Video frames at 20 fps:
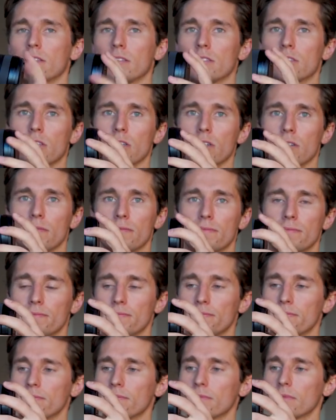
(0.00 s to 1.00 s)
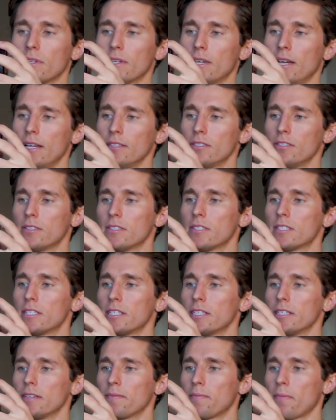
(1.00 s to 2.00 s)
So, as you can
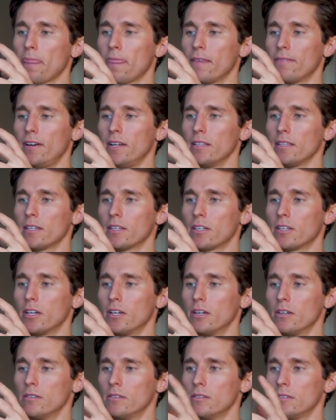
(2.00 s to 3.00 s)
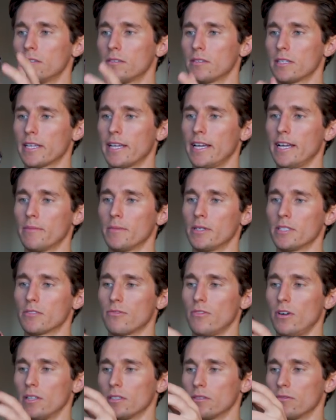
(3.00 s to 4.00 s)
see, if I let go, the camera is
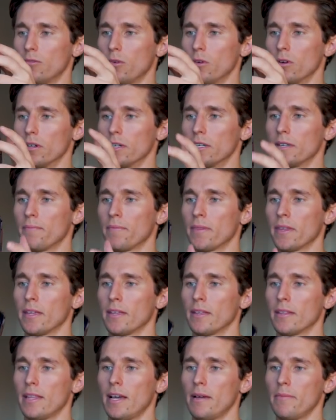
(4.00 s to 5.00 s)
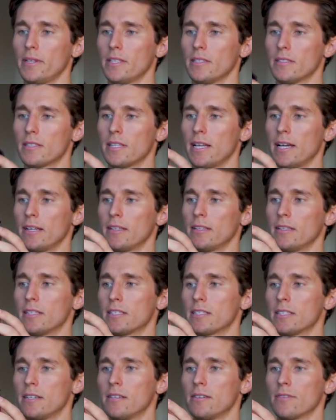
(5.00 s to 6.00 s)
falling forward. That means that the
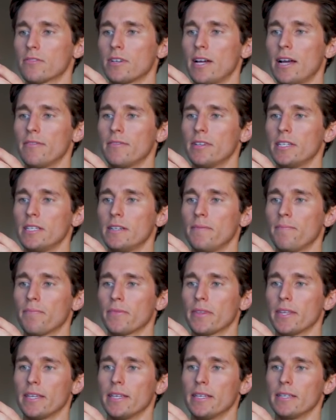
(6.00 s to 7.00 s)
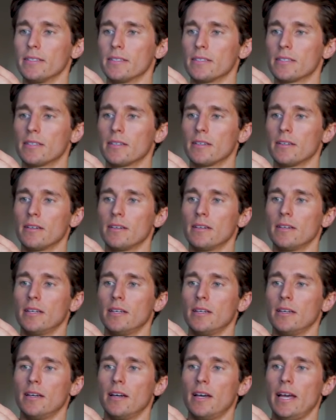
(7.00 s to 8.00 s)
center of gravity is
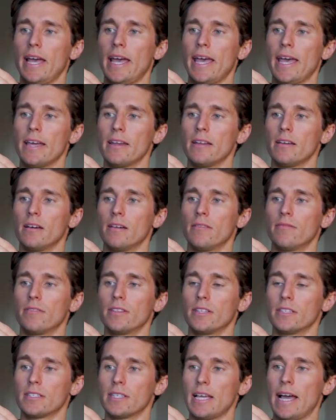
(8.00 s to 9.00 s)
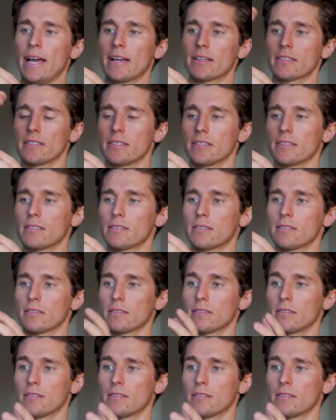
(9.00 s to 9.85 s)
ahead of this axis.